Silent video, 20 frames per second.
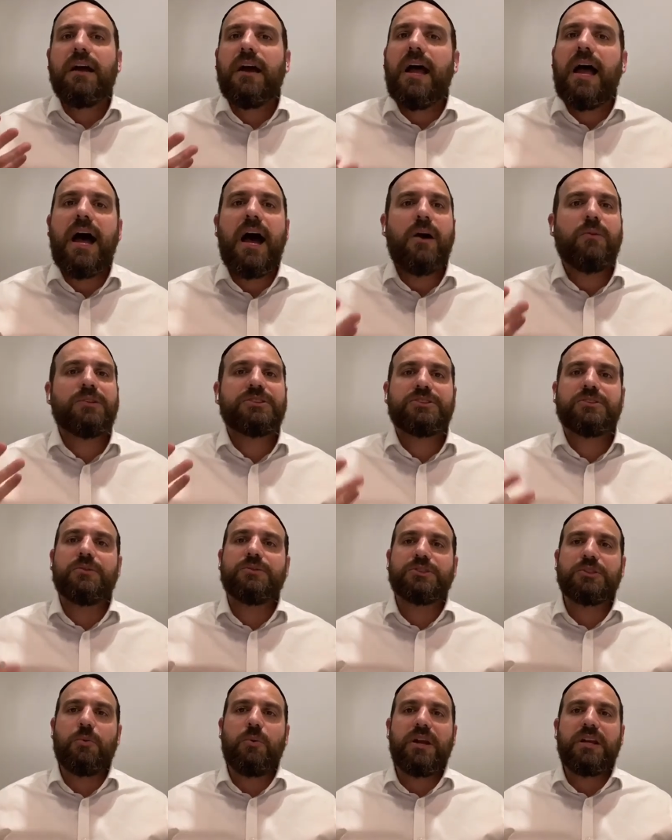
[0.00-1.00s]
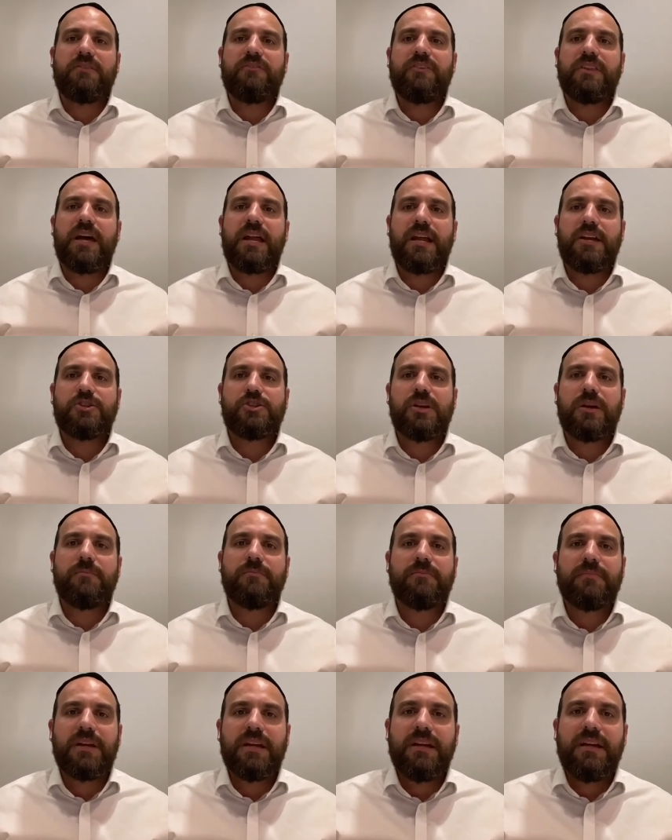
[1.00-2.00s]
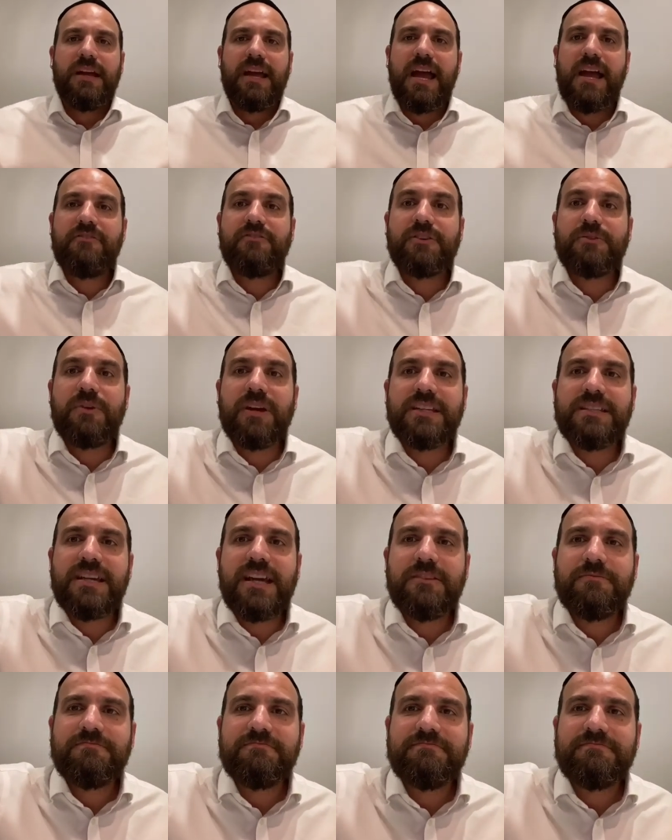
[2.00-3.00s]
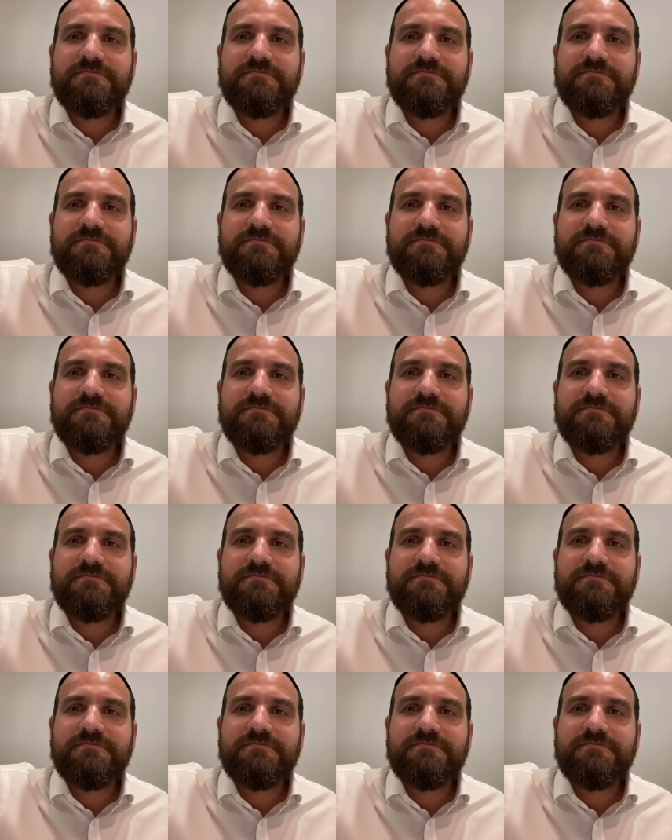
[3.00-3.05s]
Our souls are waiting for that, Hashem. Have a great day.